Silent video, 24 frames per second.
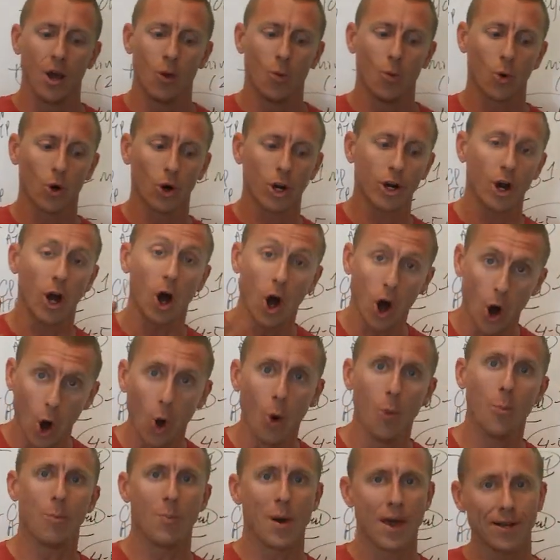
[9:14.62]
we're going to
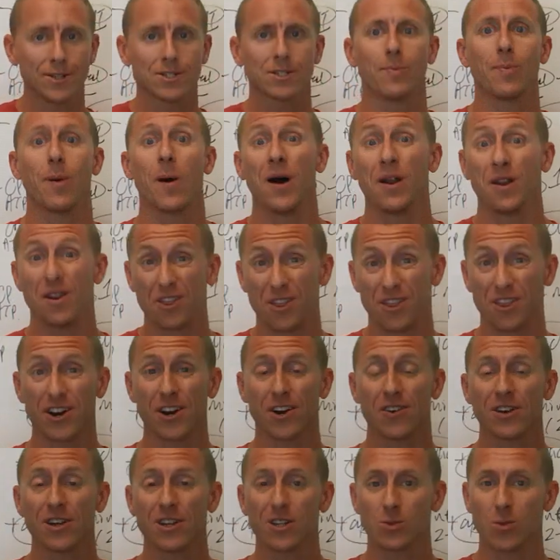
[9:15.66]
hope, based upon
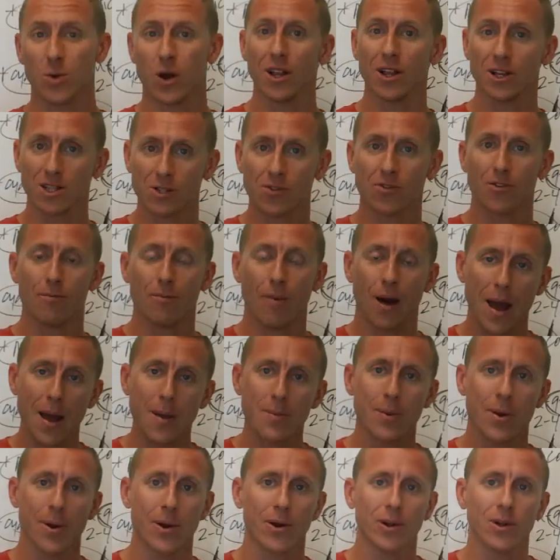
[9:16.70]
theory as well as from my
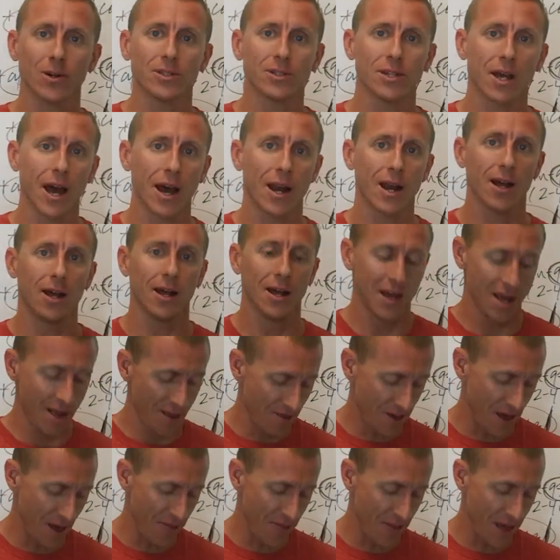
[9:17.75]
empirical data,
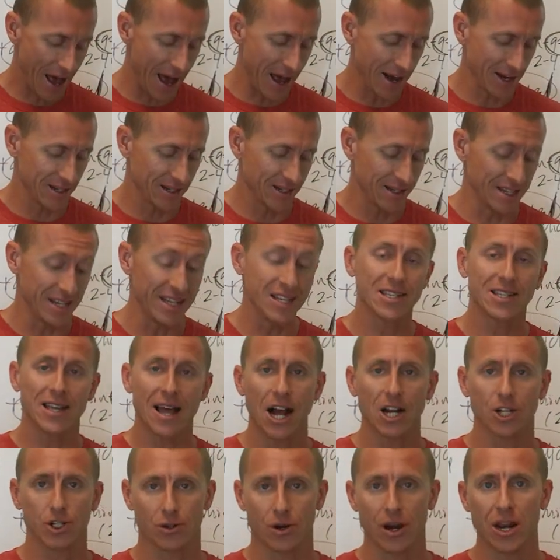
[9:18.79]
that that
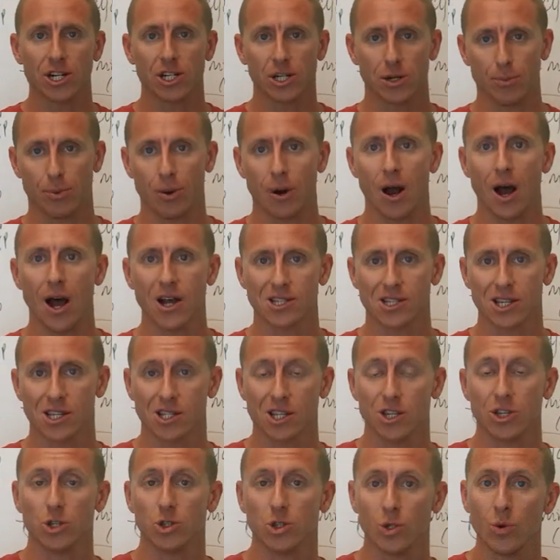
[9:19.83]
desaturation
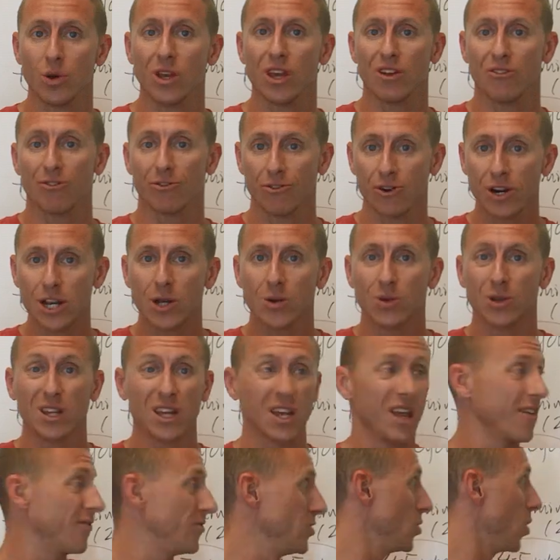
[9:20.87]
process and you doing it
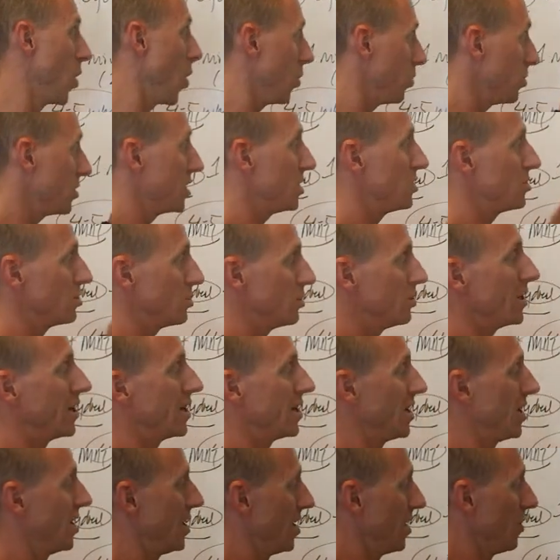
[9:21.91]
frequently, if you only do
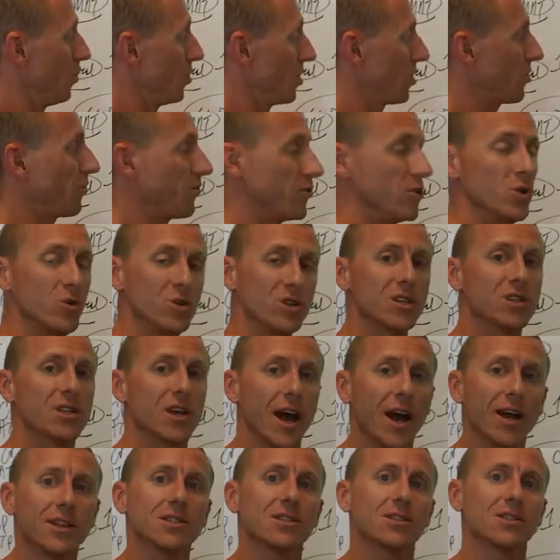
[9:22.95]
it with few
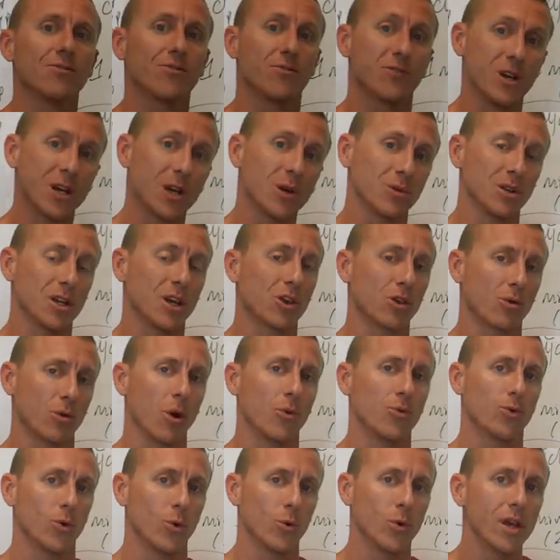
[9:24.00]
sets frequently
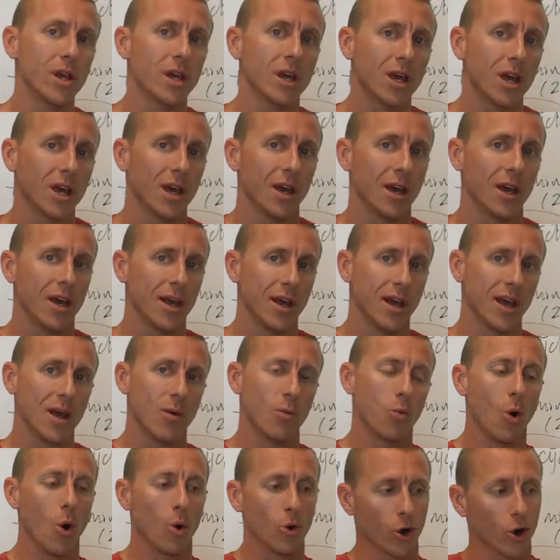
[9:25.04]
throughout the week,
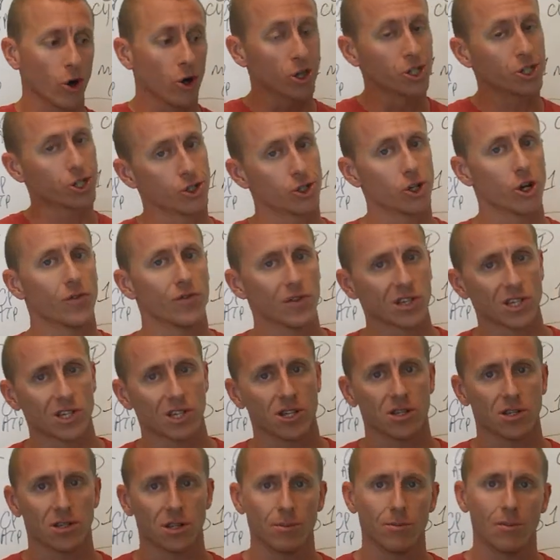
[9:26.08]
it won't hurt your nervous
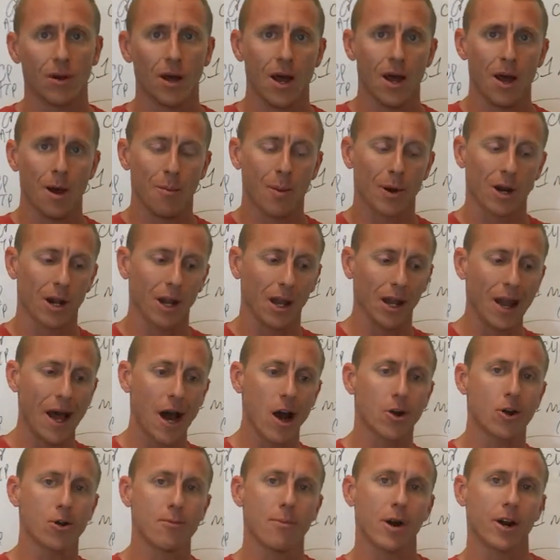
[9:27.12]
system, but it'll
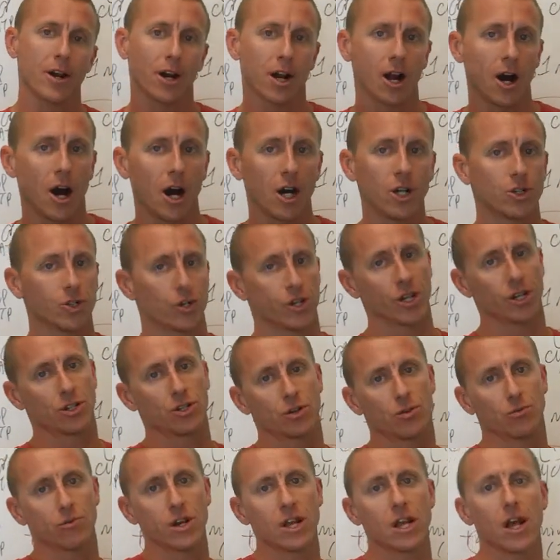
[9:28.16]
allow your mitochondria
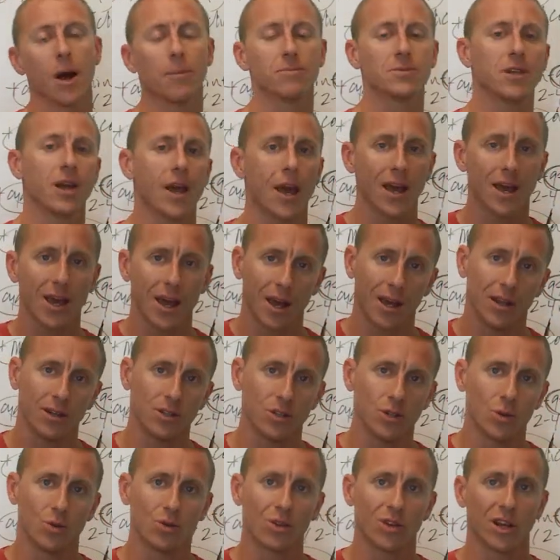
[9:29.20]
to reuptake and
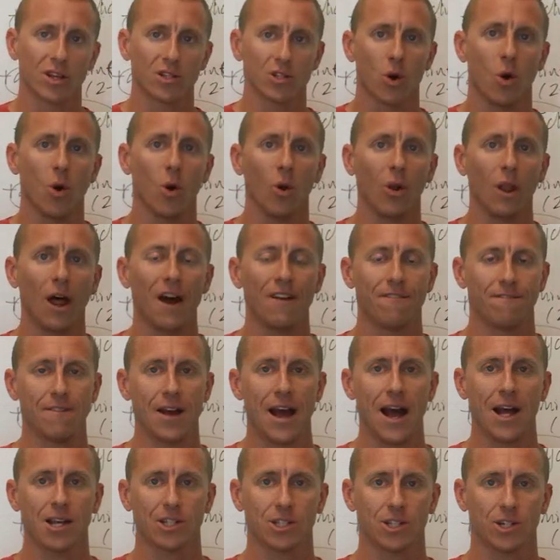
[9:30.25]
do things a whole lot
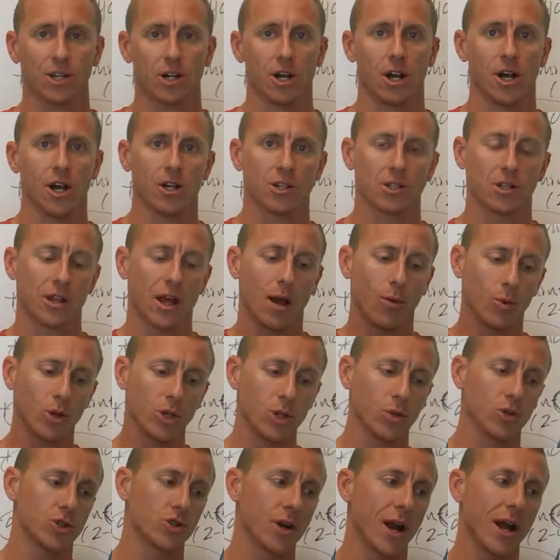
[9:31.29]
faster, so that when
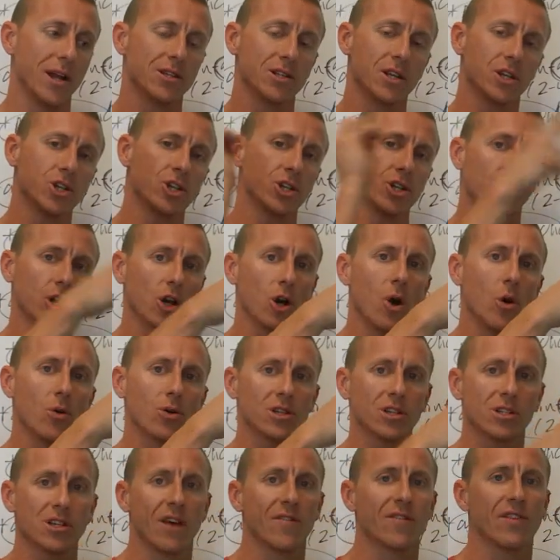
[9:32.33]
you transition and go
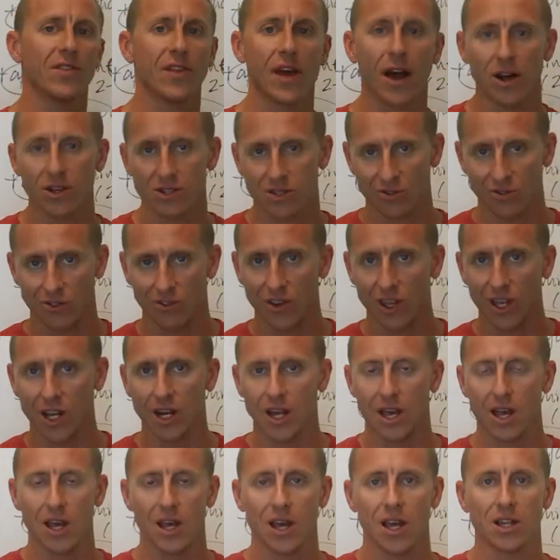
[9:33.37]
to 7,000
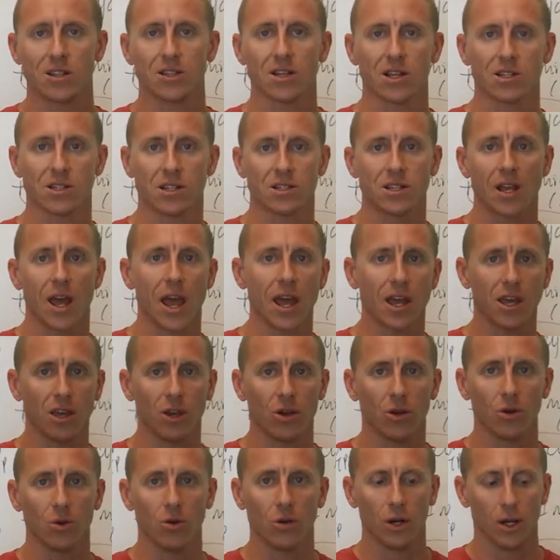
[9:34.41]
feet, it doesn't take
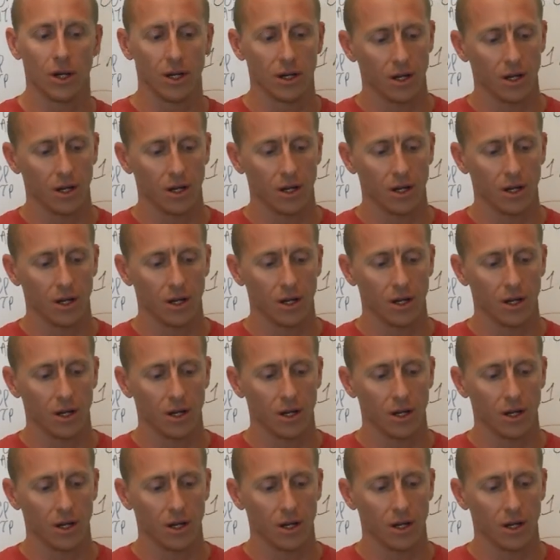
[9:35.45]
you